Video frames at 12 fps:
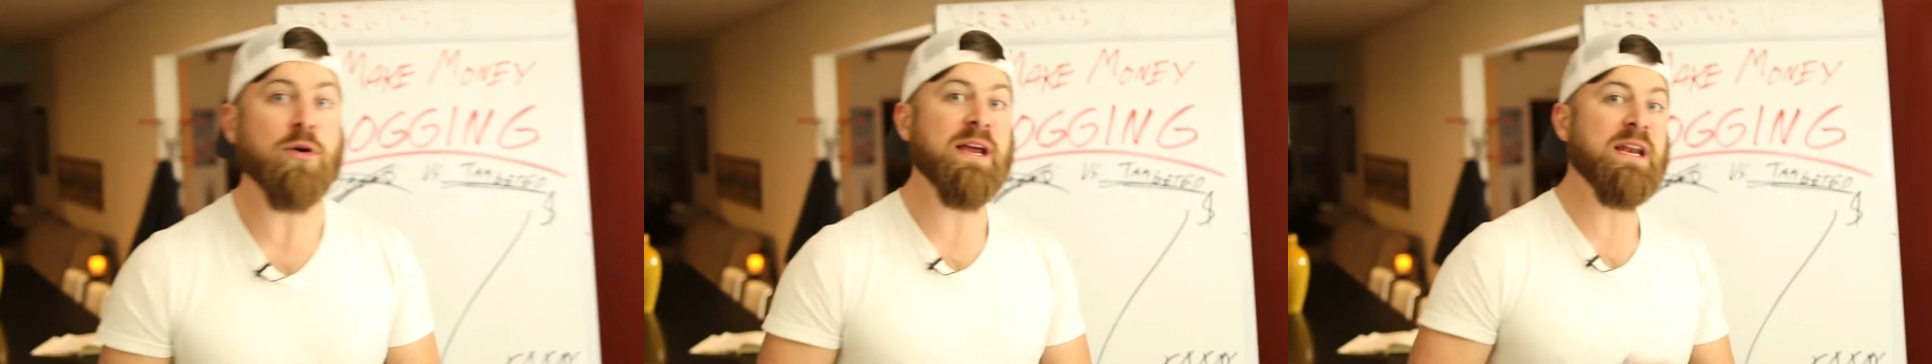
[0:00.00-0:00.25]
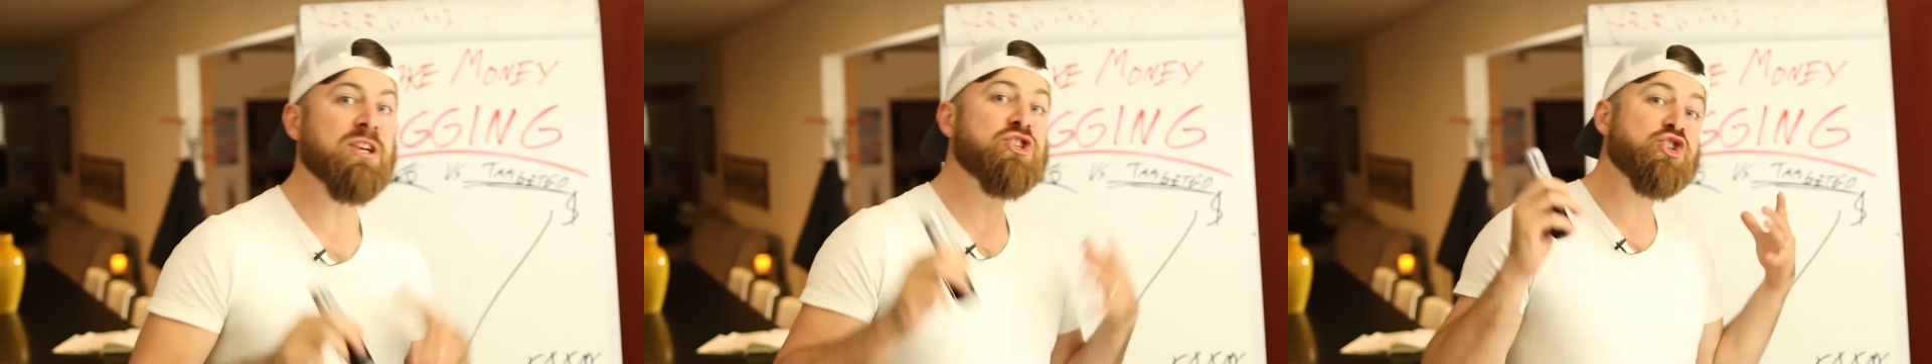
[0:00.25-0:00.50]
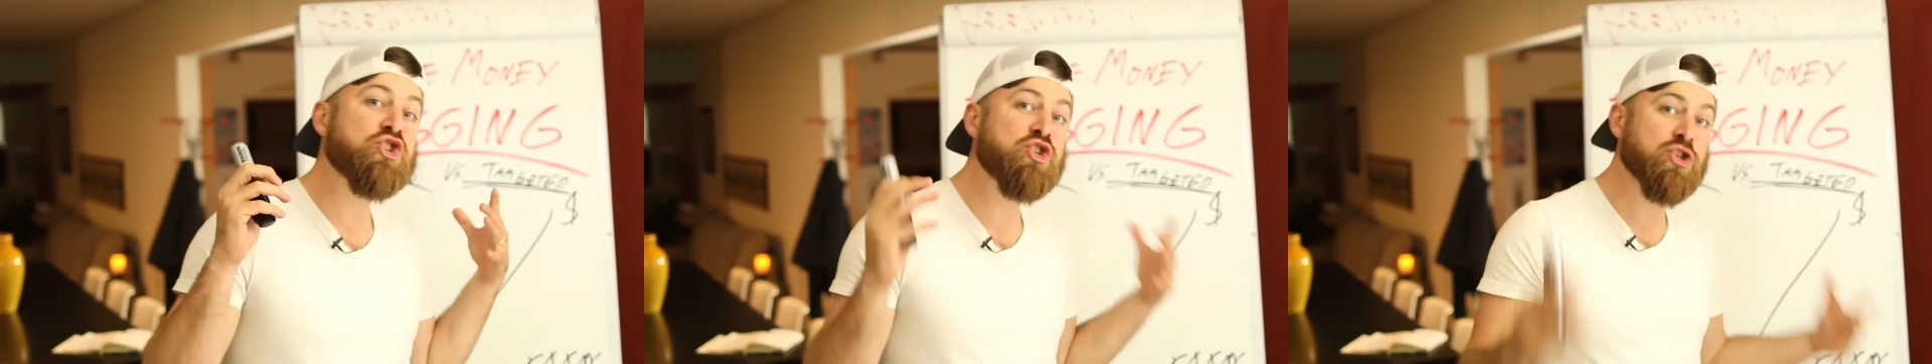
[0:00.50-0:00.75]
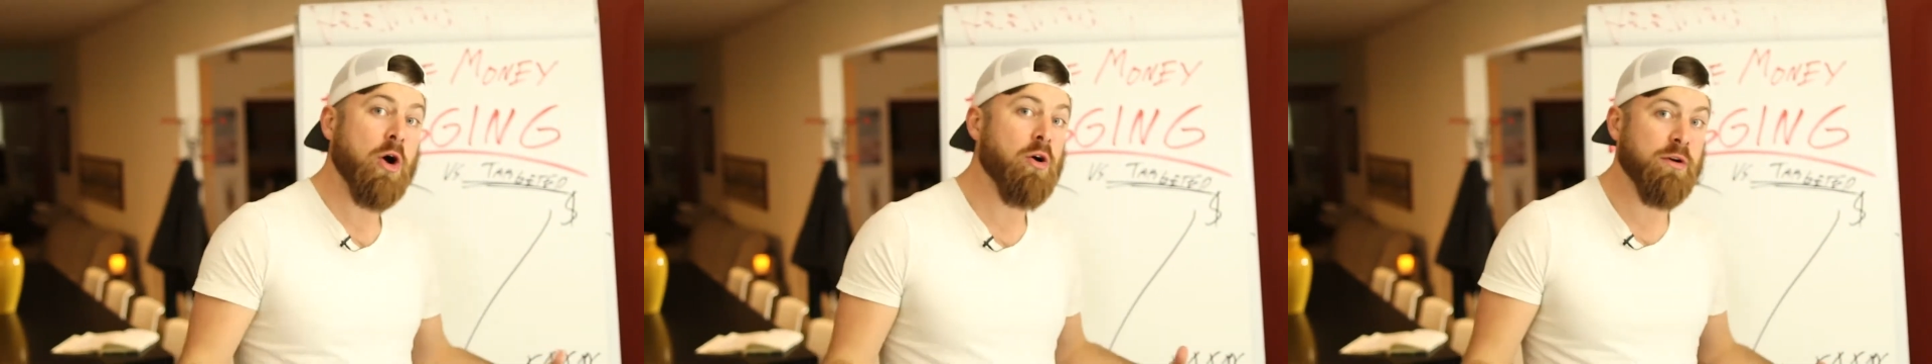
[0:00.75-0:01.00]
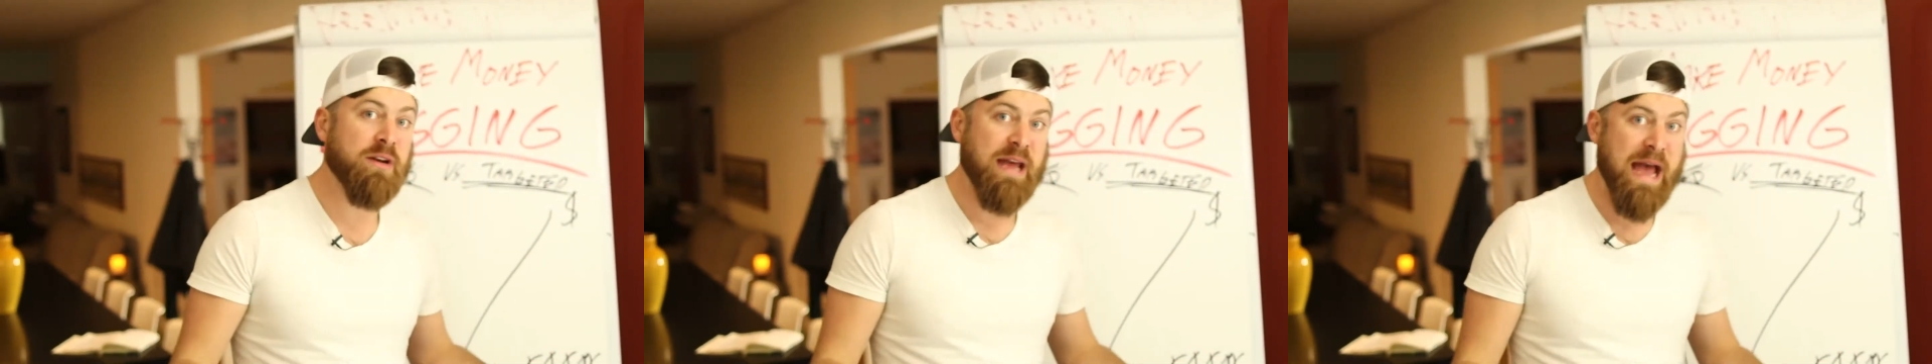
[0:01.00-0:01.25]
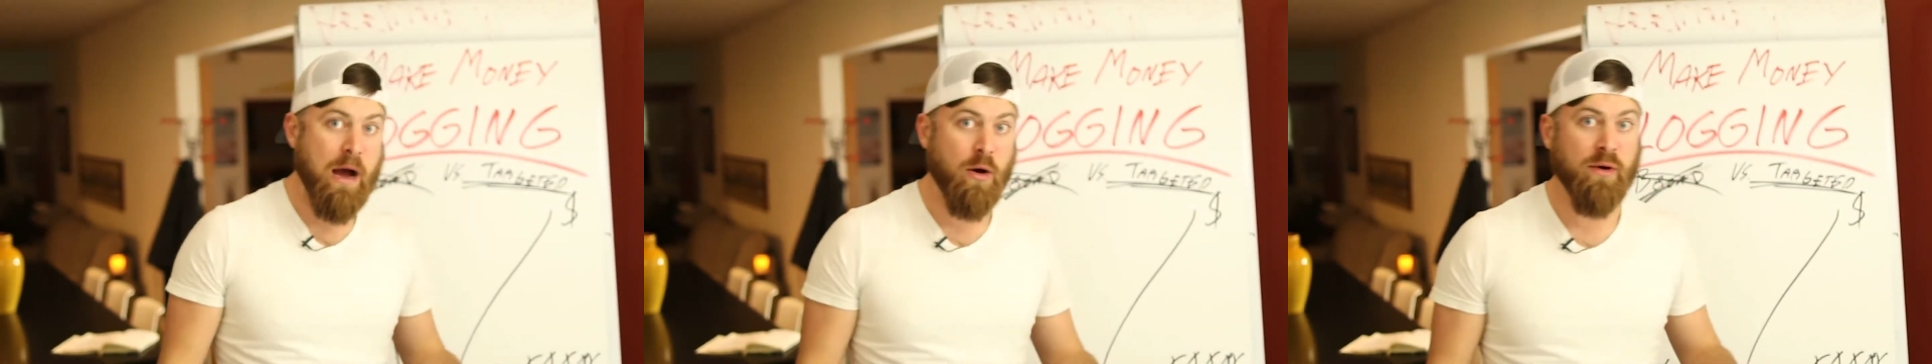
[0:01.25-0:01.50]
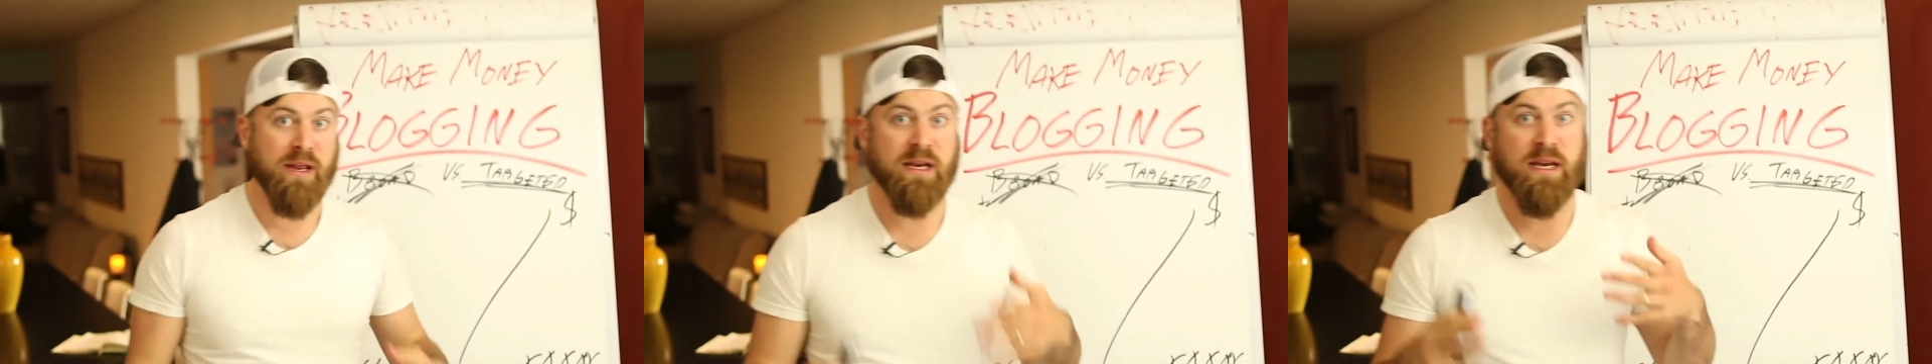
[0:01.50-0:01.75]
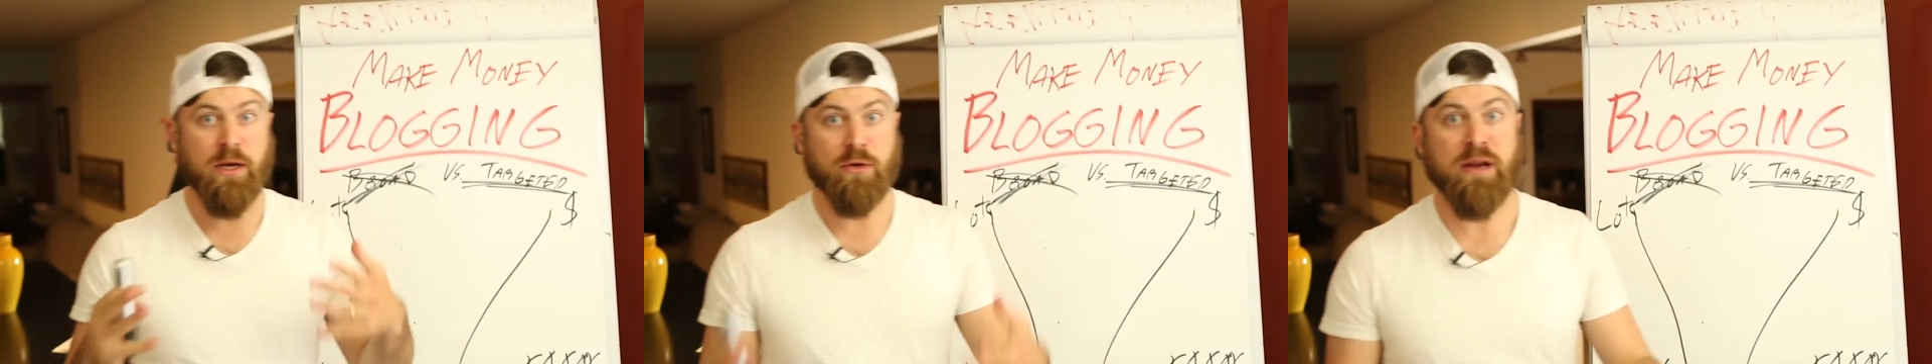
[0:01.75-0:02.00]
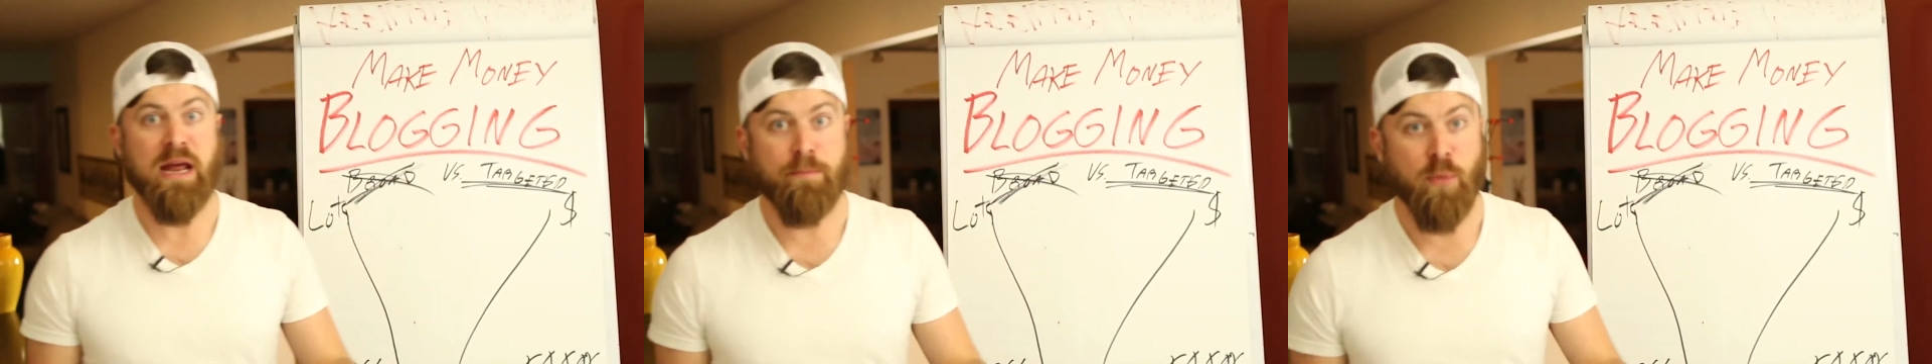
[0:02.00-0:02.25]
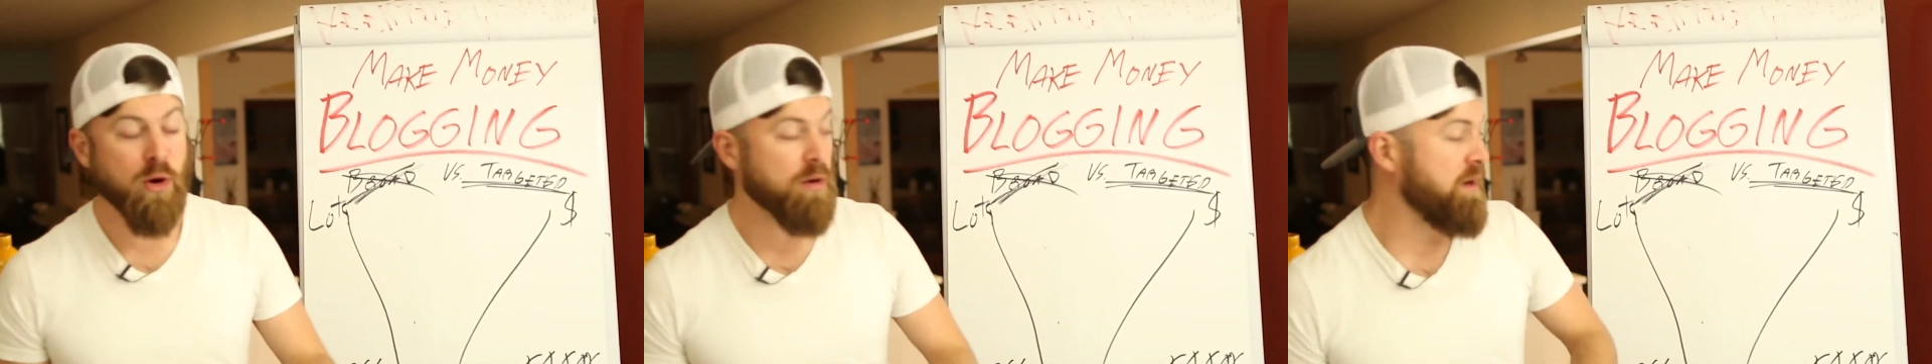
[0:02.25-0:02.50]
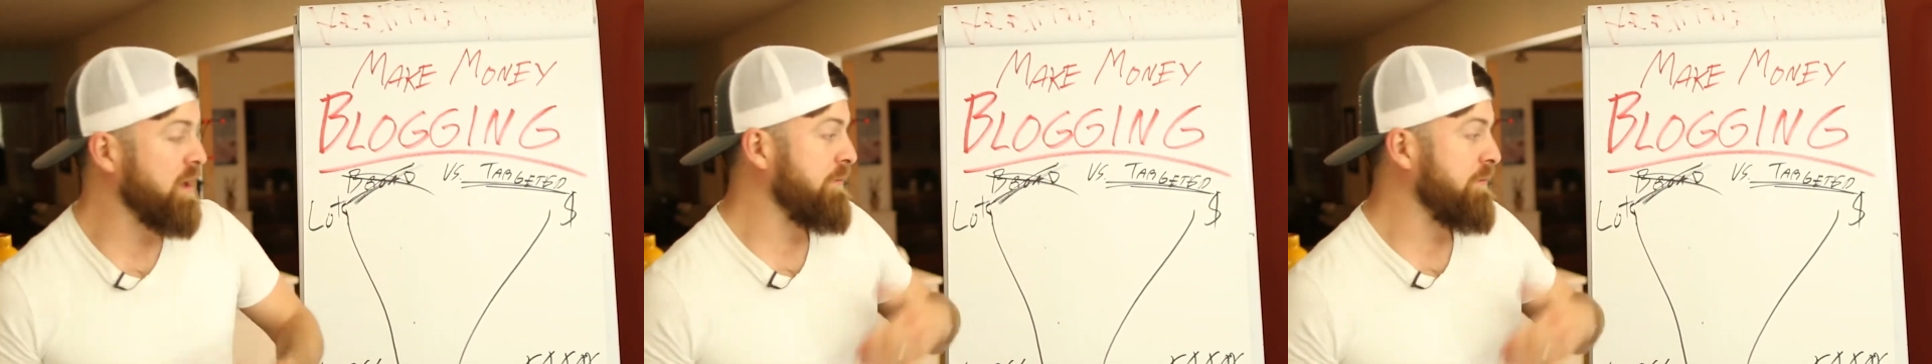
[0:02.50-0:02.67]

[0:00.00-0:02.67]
getting started out in internet marketing,